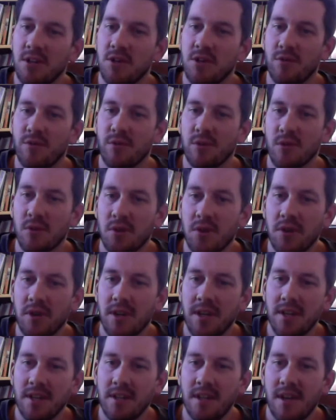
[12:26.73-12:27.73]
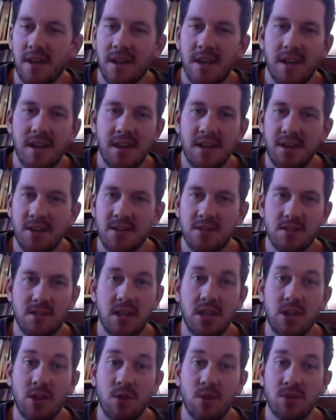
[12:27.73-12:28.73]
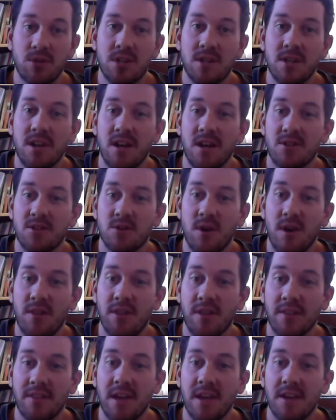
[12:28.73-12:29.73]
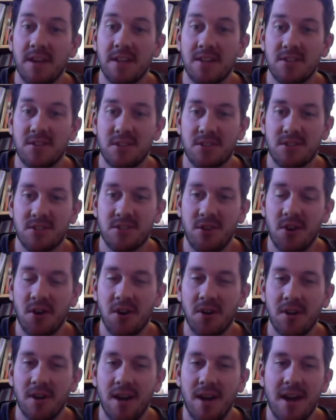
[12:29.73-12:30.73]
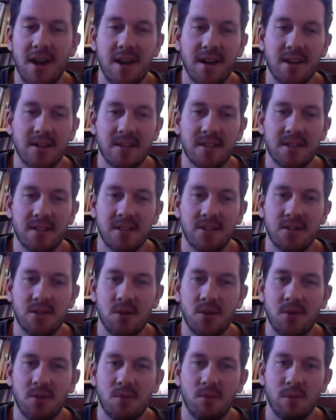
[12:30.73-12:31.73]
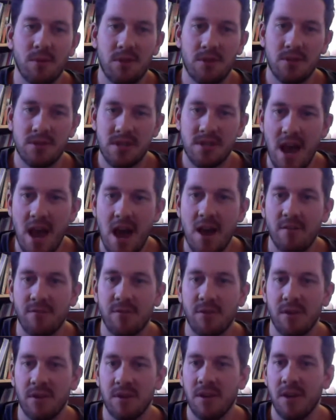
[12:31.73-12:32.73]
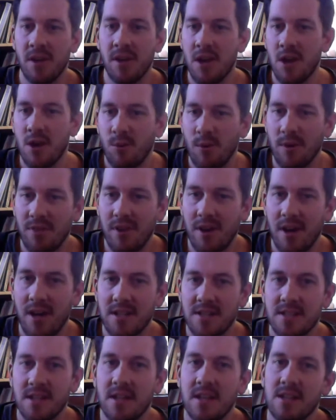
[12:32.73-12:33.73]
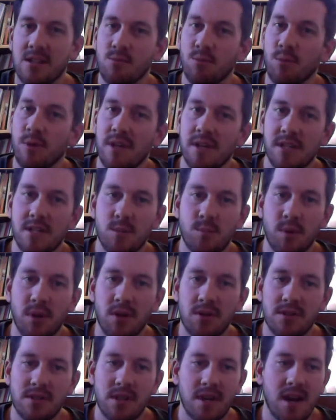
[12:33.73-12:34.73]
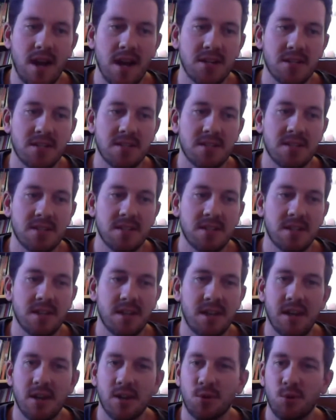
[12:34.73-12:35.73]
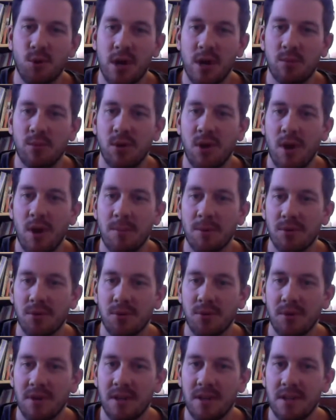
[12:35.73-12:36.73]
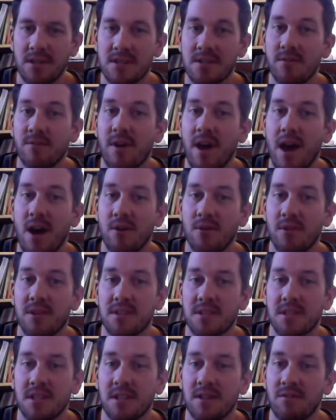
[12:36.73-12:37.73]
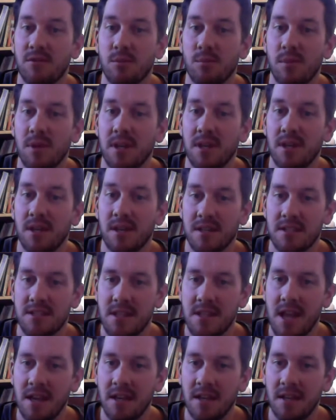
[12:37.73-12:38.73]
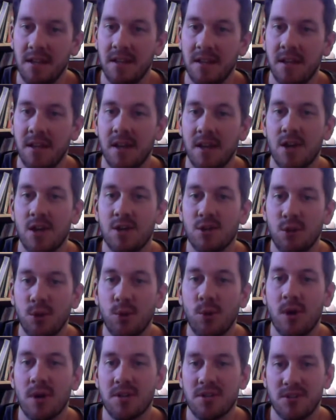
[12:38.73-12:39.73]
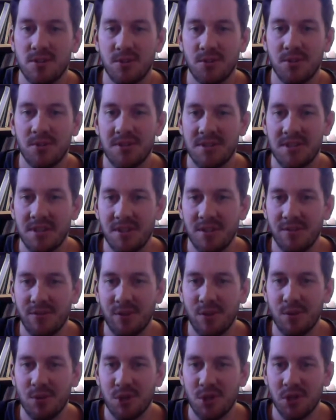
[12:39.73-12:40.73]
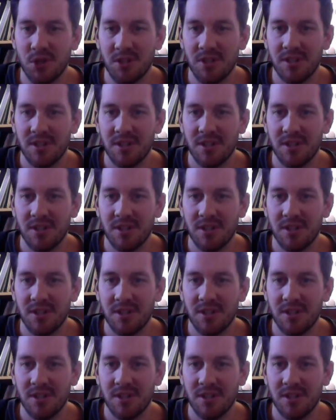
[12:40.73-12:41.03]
for learning is huge. And so I think that needs to start at, with our staff and with us. And as we experience that, I just see incredible opportunities of how this can even be extended to our students in the future,